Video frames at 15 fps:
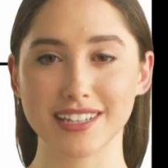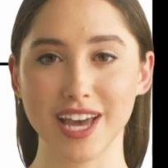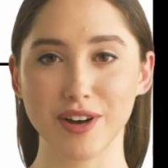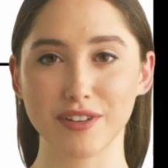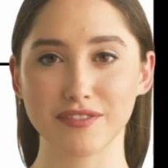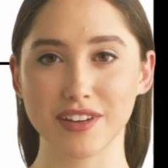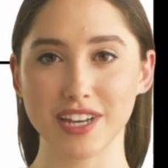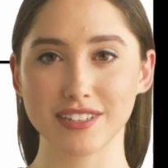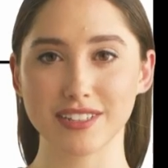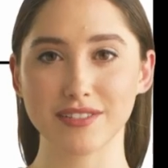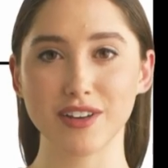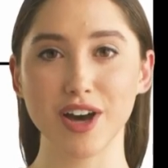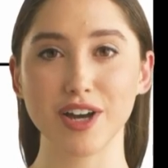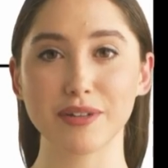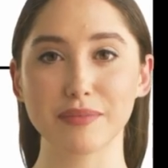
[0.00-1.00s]
how effective
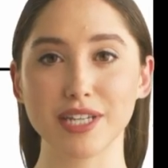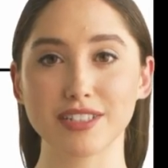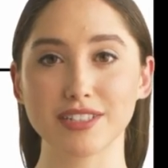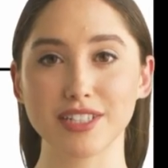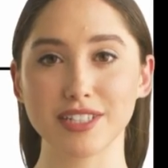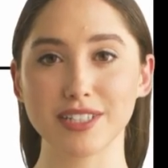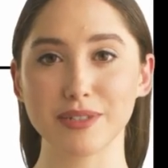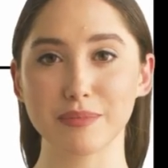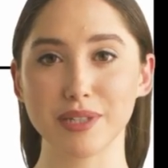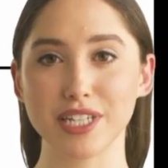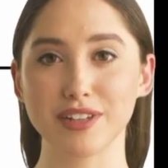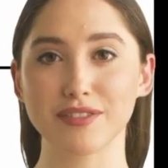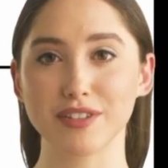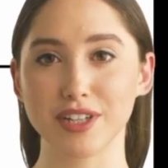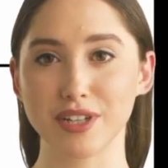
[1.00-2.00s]
automation can
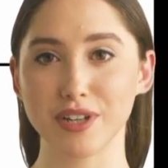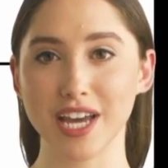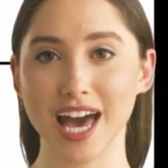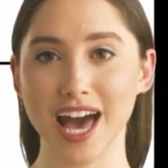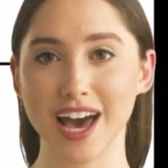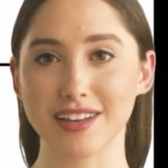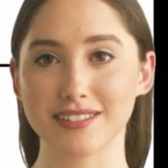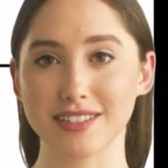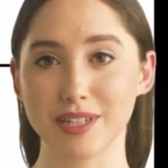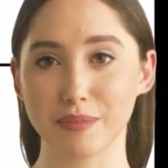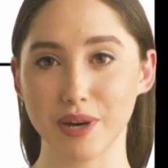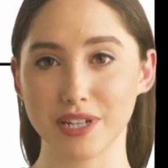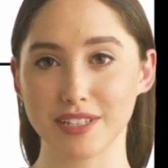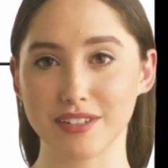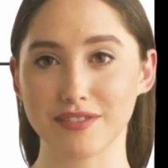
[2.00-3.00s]
be for your
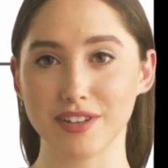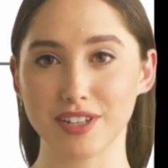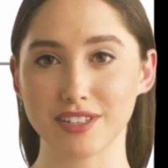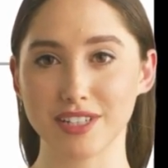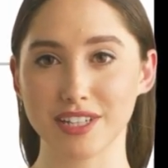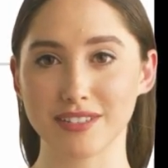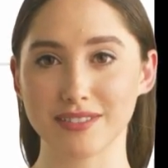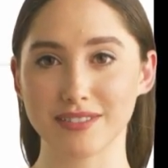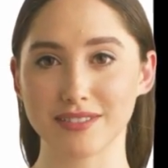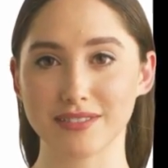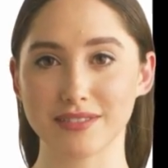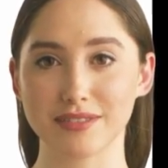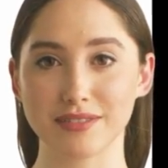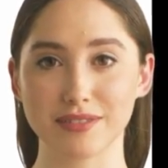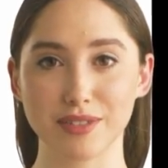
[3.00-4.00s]
SQL conversion.
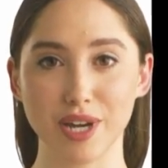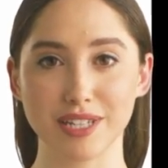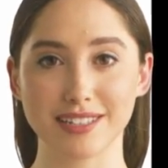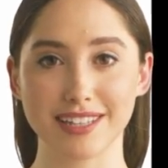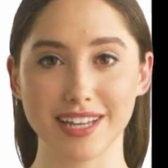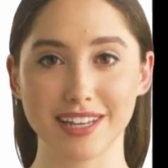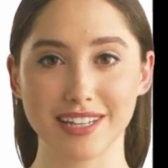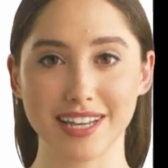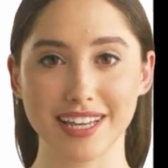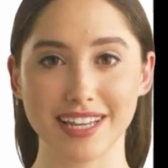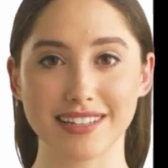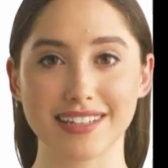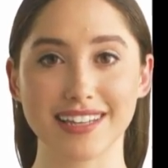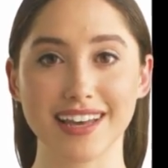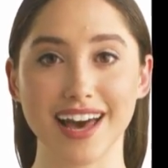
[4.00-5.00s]
Let's take a look
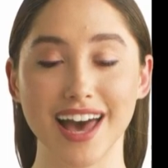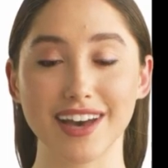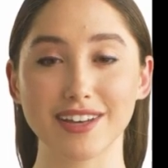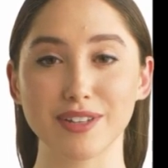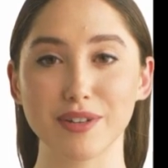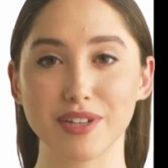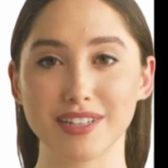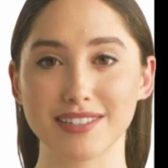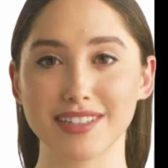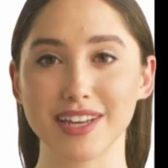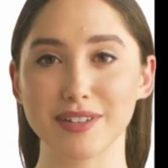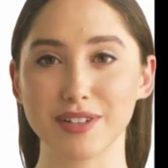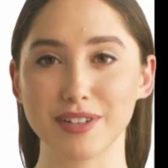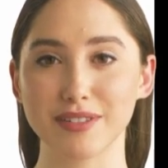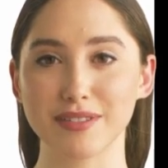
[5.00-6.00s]
at the categories
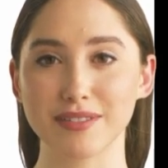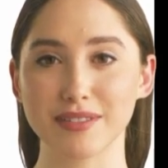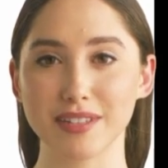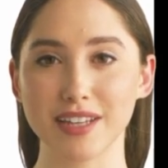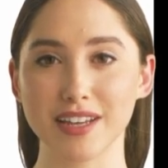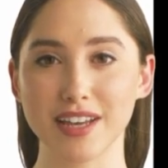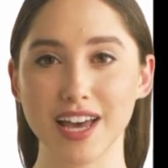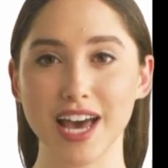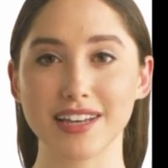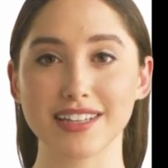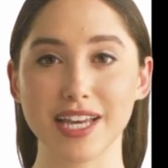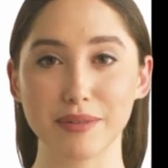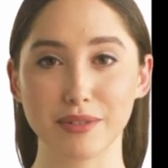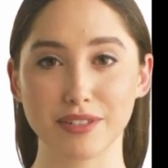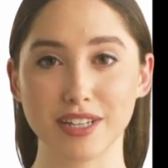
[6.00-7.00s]
table. A
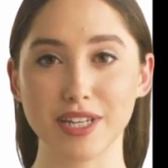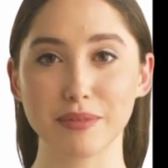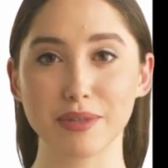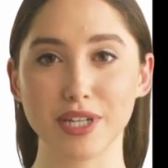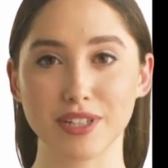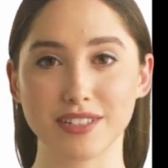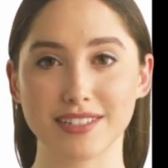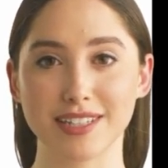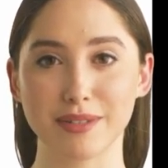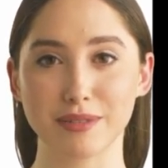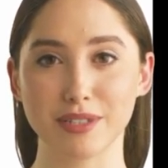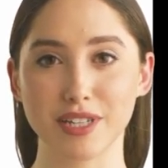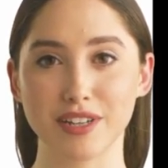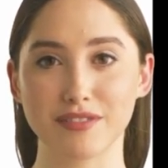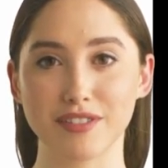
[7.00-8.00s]
table that appears
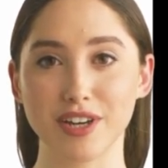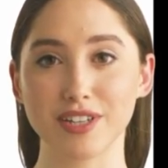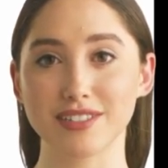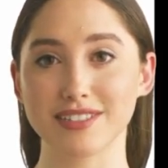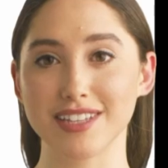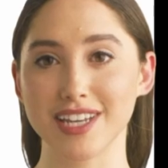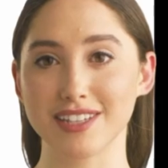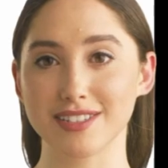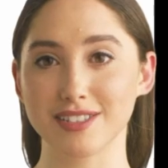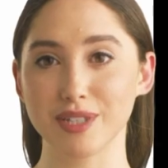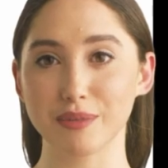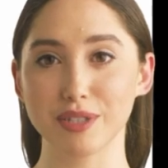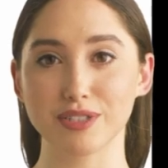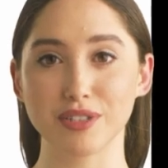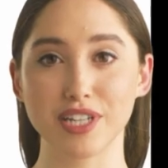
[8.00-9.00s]
simple at first can still
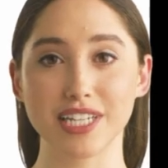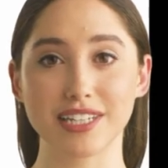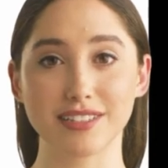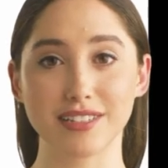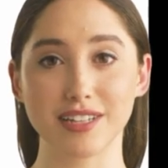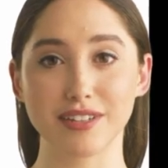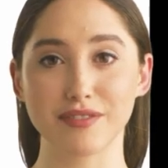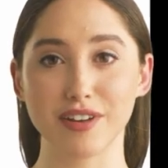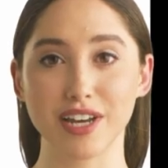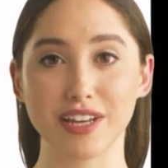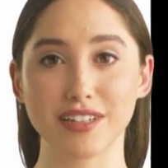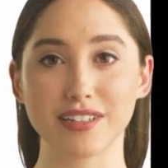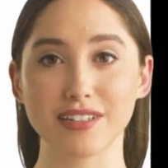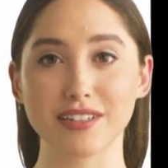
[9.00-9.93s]
be tricky to convert.